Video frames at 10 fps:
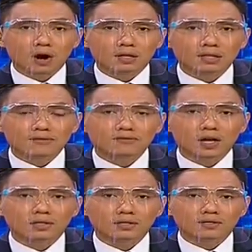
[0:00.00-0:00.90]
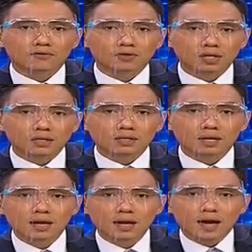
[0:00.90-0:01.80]
are the financial services
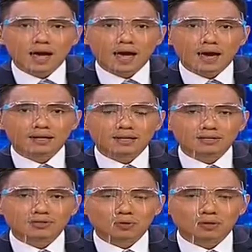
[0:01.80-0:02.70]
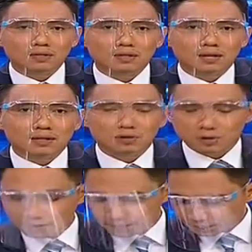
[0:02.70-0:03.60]
and insurance
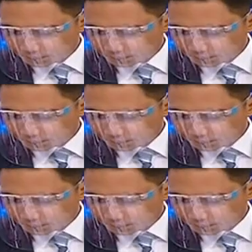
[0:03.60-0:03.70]
sector.